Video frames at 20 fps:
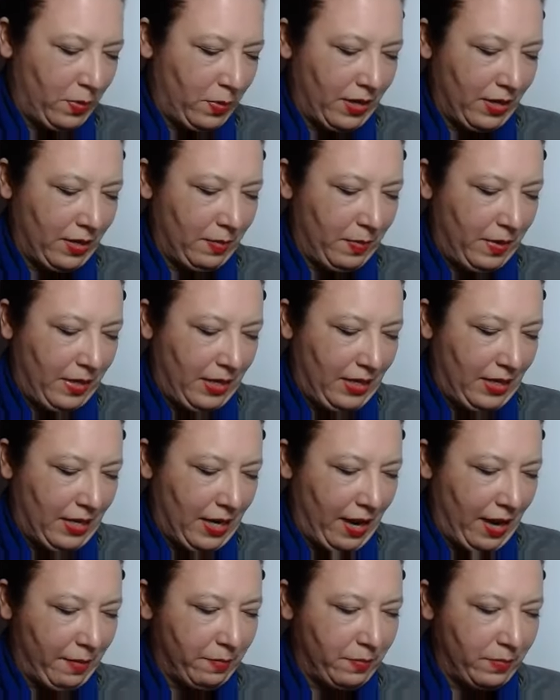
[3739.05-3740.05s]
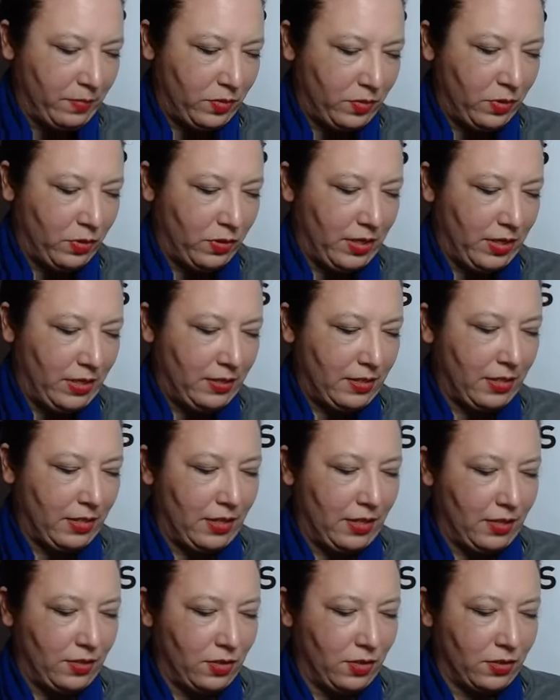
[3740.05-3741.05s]
We're going to be talking
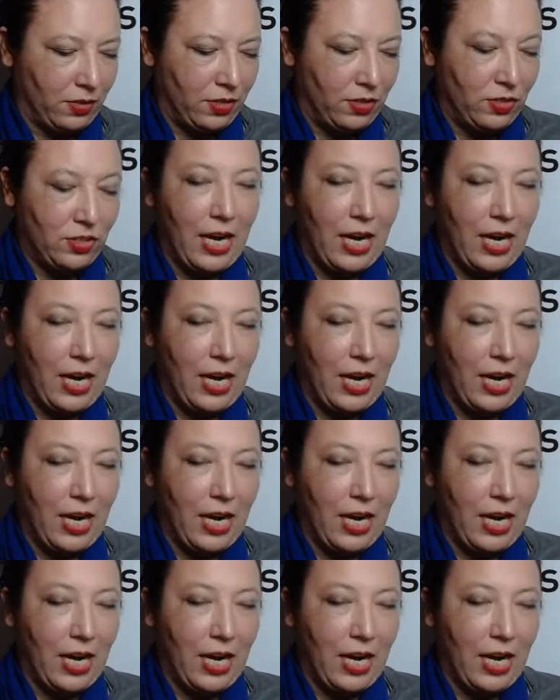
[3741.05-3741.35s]
to Dr.